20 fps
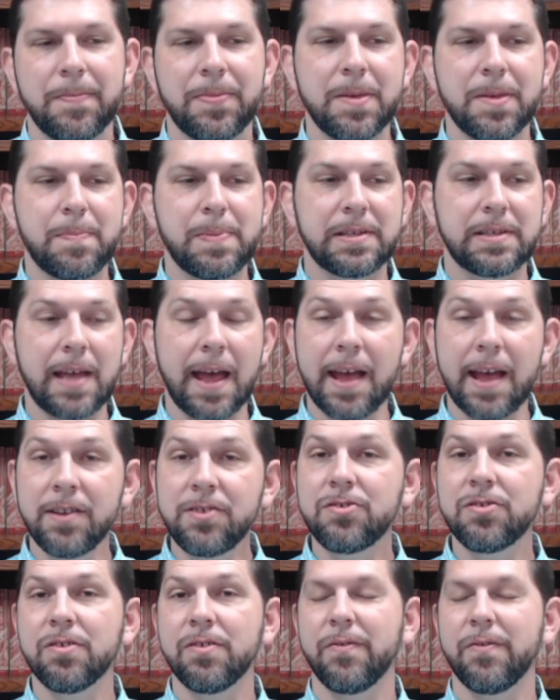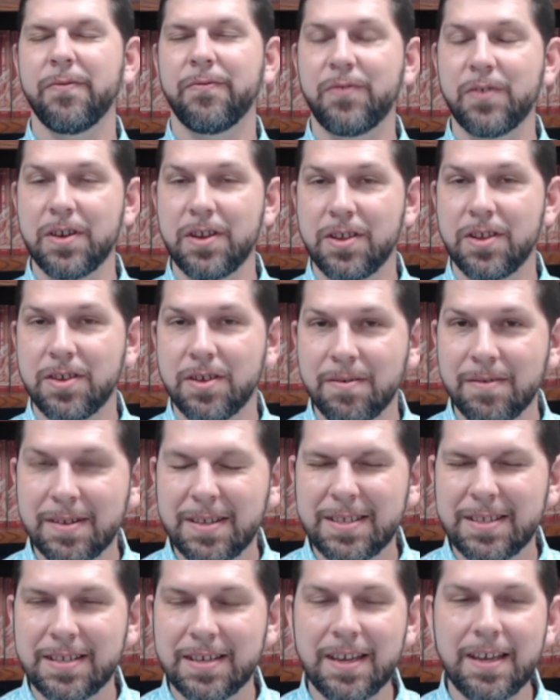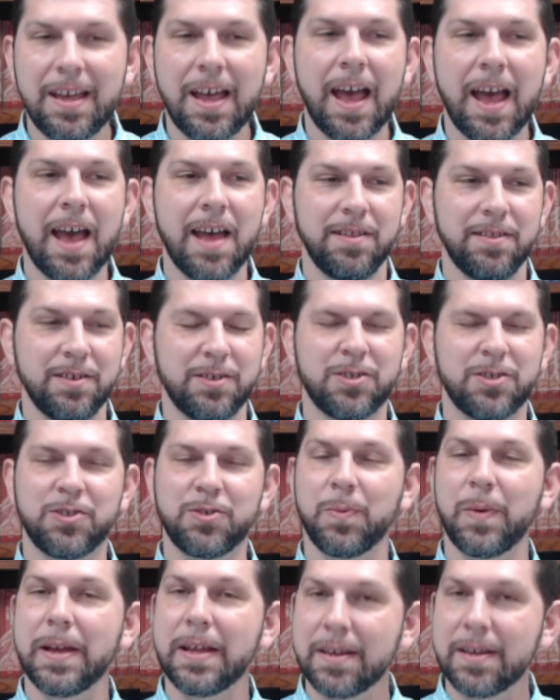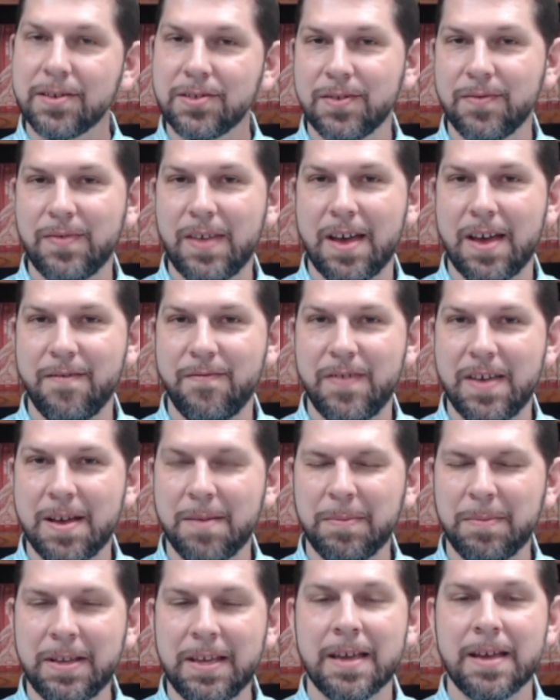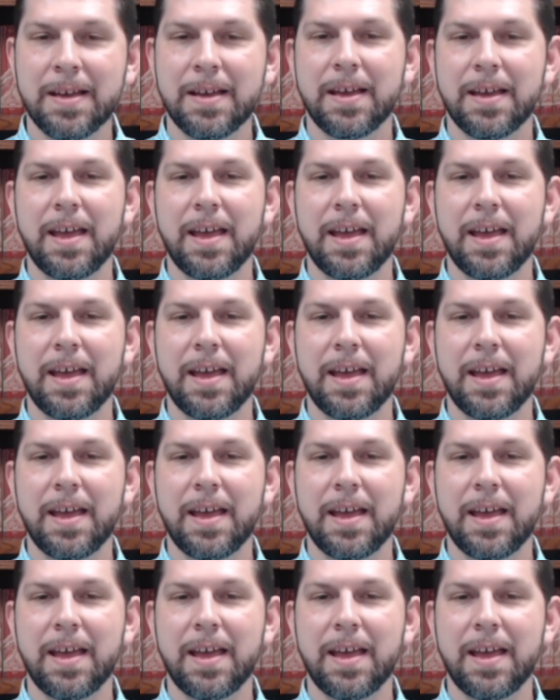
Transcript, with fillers: the potential for unity and the sweetness of that family